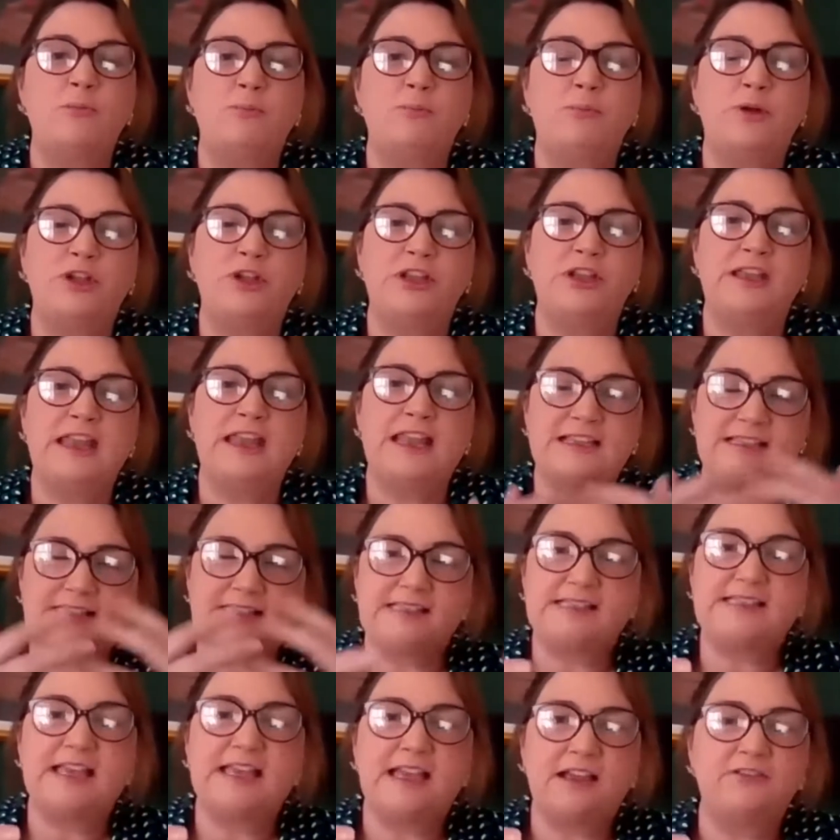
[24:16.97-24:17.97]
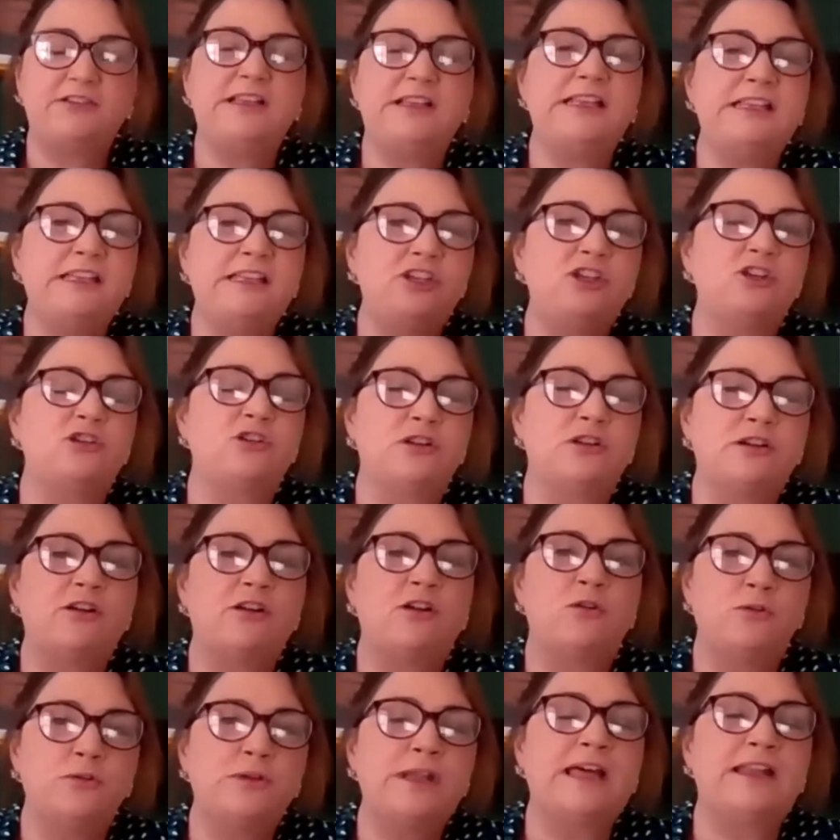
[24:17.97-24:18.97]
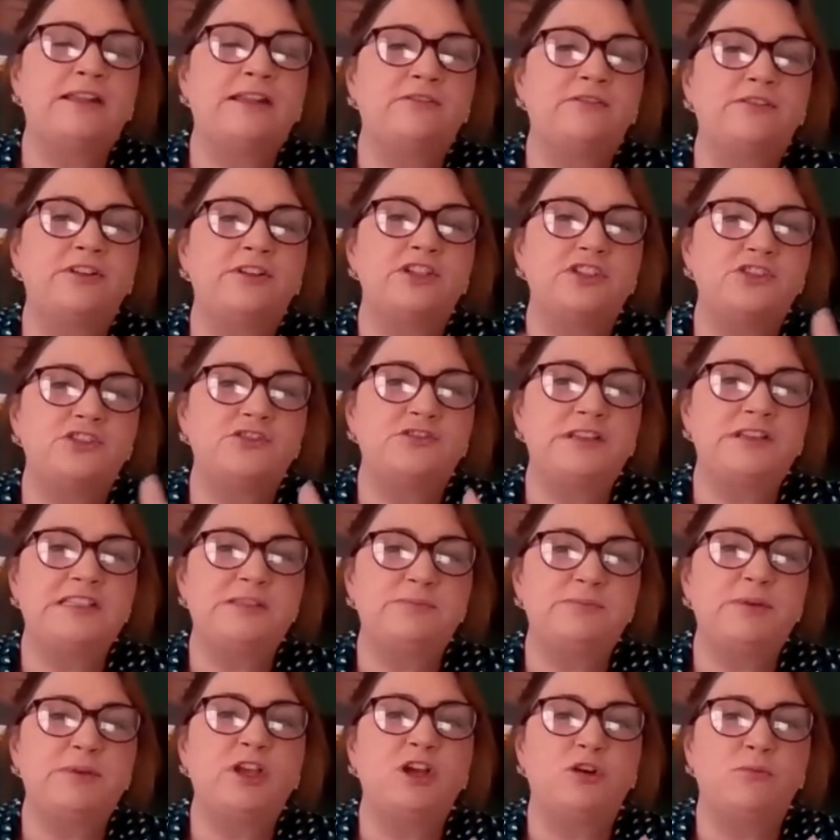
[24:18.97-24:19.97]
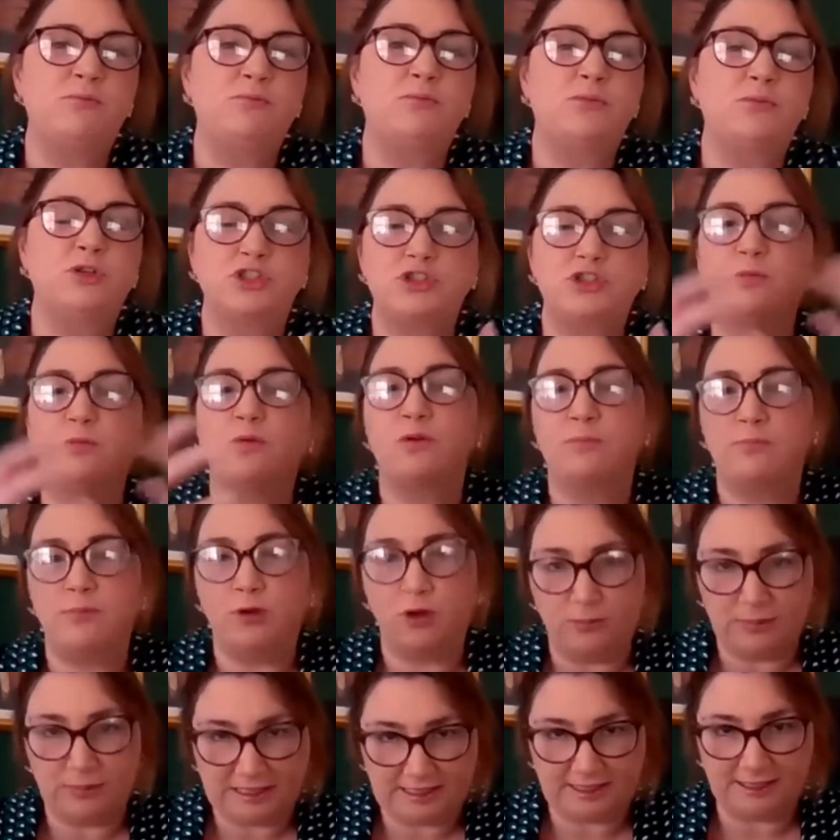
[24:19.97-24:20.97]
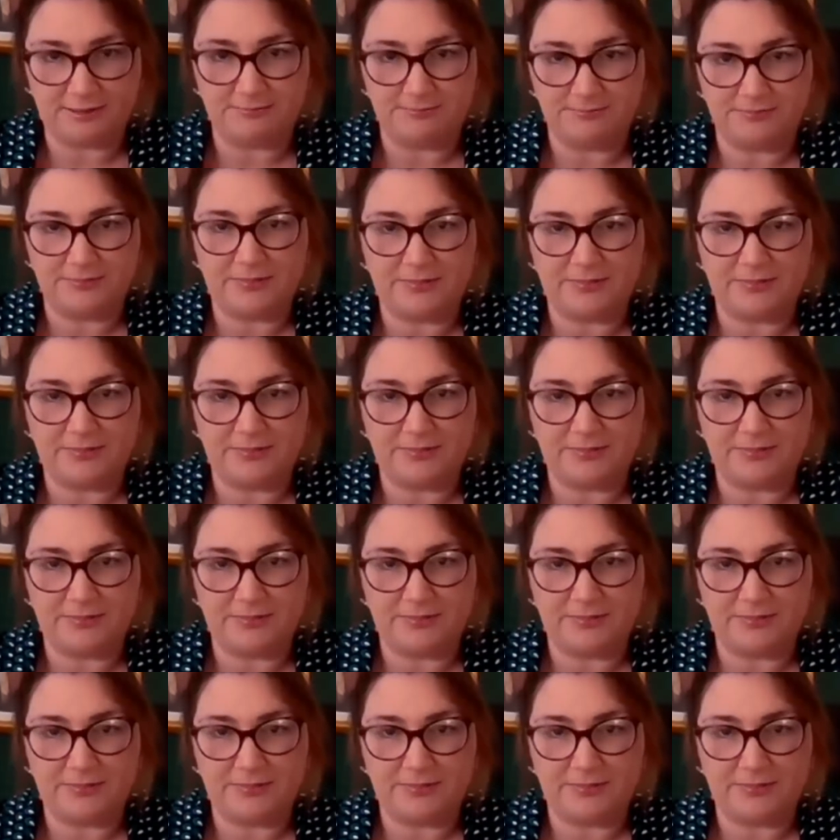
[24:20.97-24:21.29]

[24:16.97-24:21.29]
but necessarily your own anniversaries become much more public,